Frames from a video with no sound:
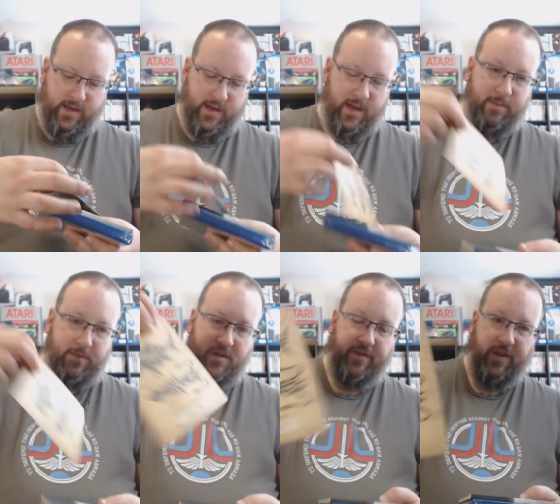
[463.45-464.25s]
I am
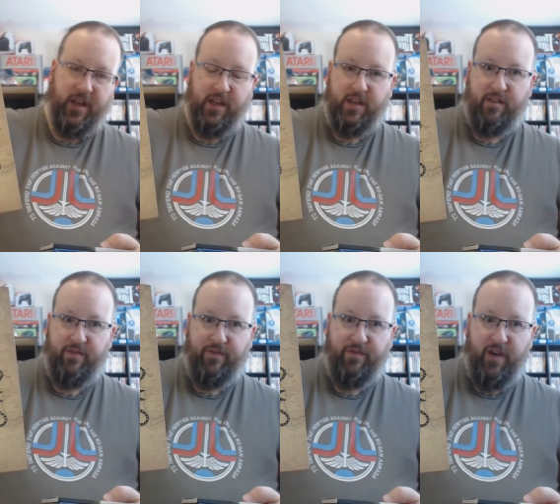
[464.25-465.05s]
certificate
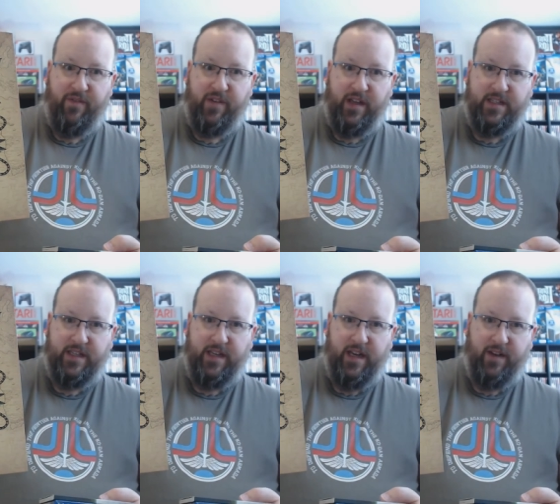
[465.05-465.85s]

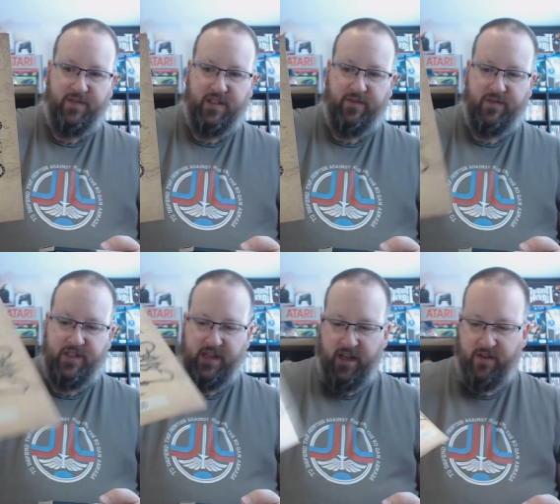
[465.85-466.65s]
519 out of
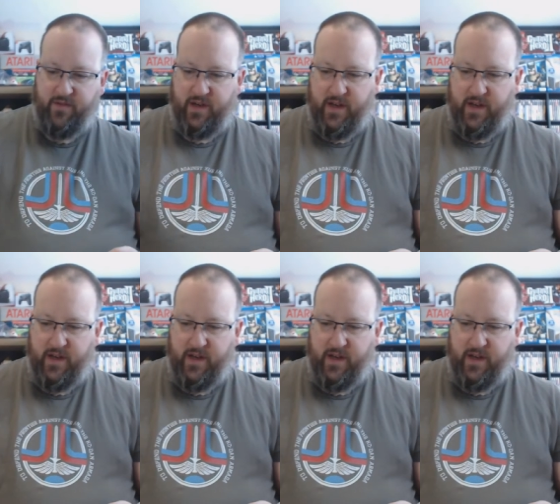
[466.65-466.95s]
1700.